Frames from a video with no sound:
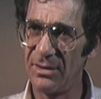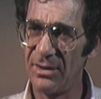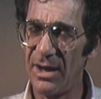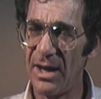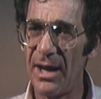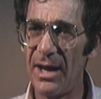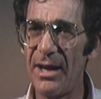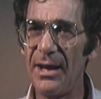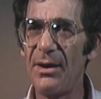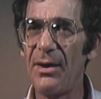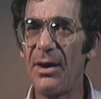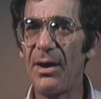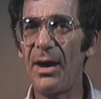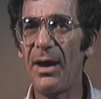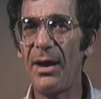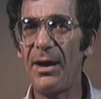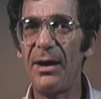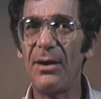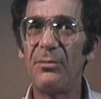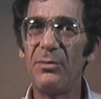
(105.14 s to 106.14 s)
I
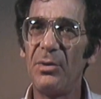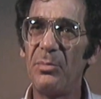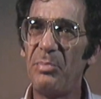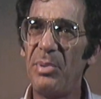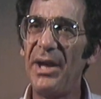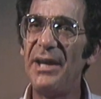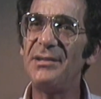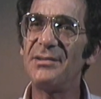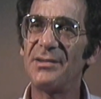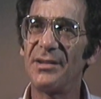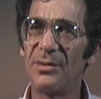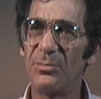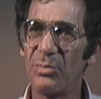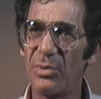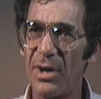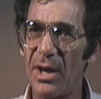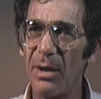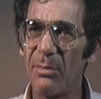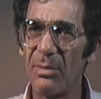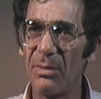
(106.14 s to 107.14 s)
I had a real pacing
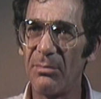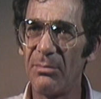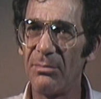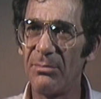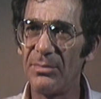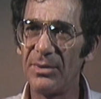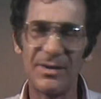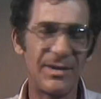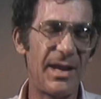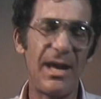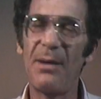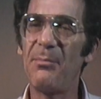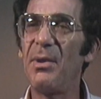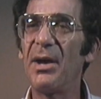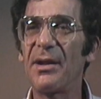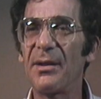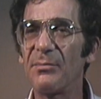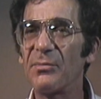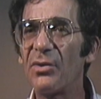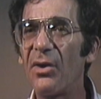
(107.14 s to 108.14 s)
problem. You can't
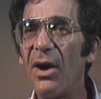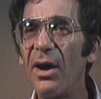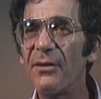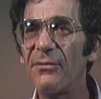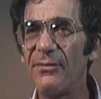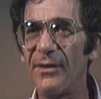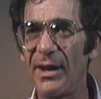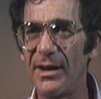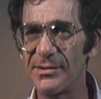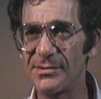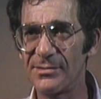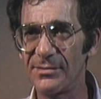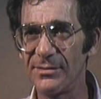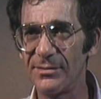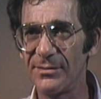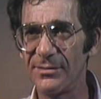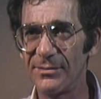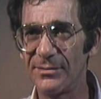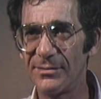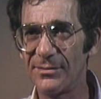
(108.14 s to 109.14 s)
make them talk faster.
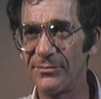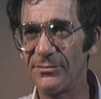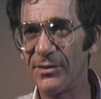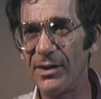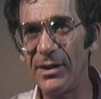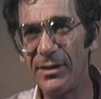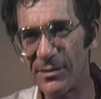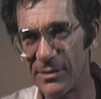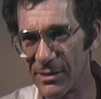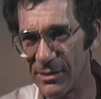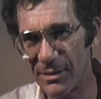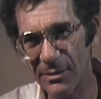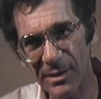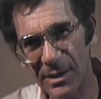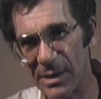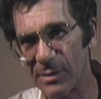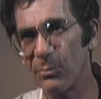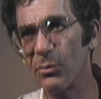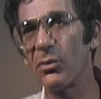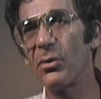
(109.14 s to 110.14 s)
If anything, they're
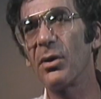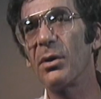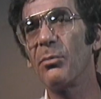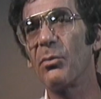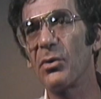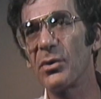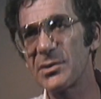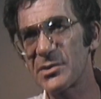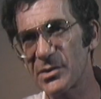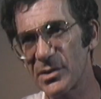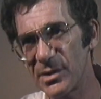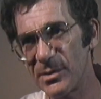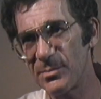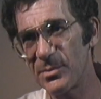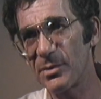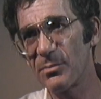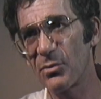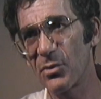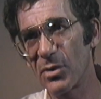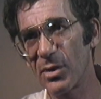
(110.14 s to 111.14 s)
getting more and more
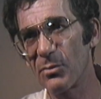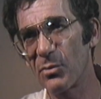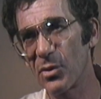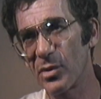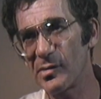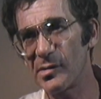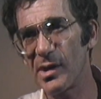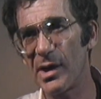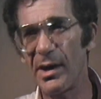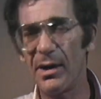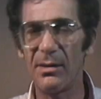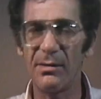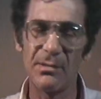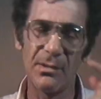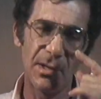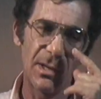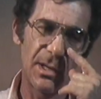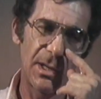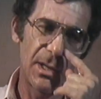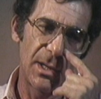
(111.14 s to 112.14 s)
sleepy, more and more tired.
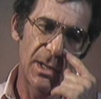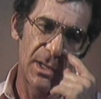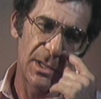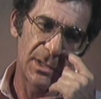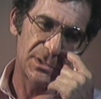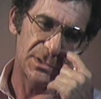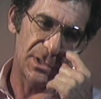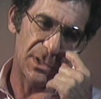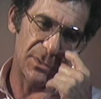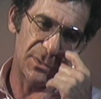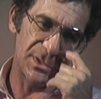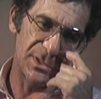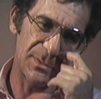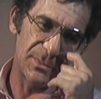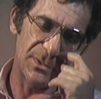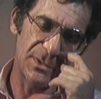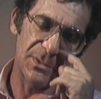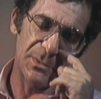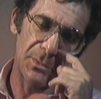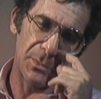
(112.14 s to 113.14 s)
So there were
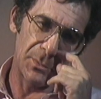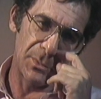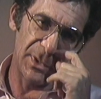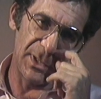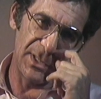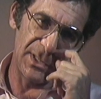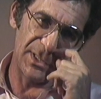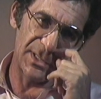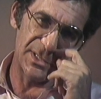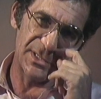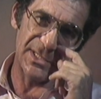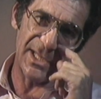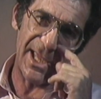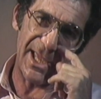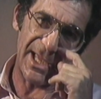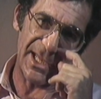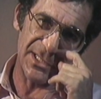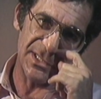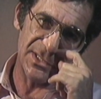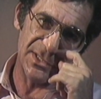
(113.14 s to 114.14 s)
some really
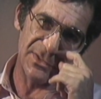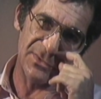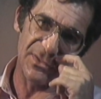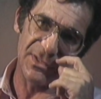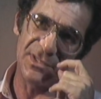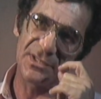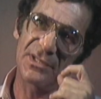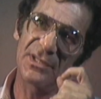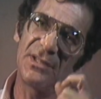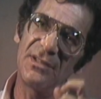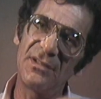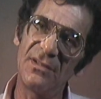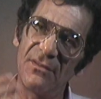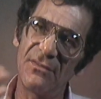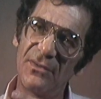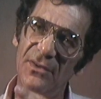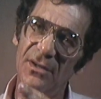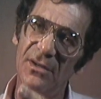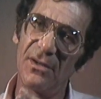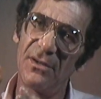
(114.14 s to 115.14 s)
disastrously
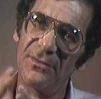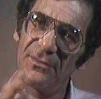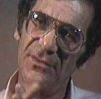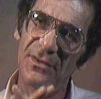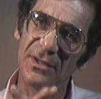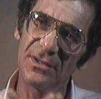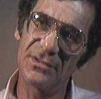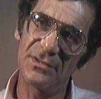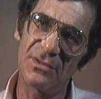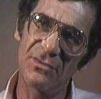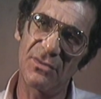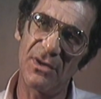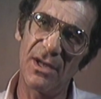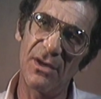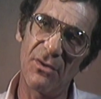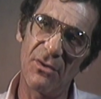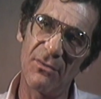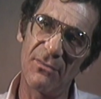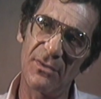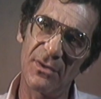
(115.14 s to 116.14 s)
difficult things to try
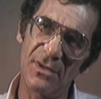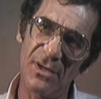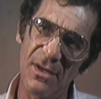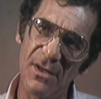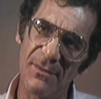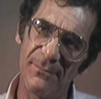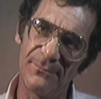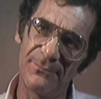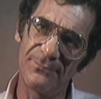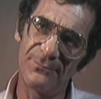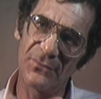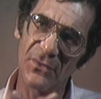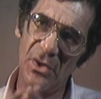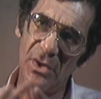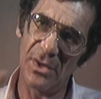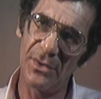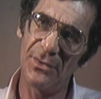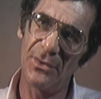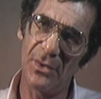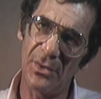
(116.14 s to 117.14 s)
to overcome
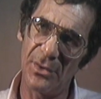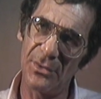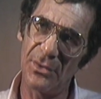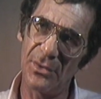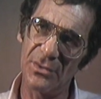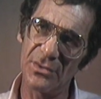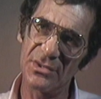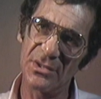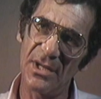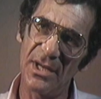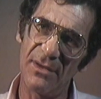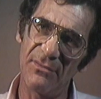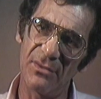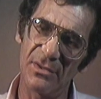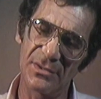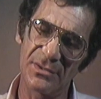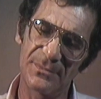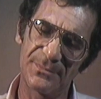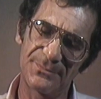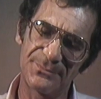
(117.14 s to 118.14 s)
on, on those
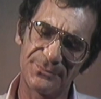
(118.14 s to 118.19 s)
levels.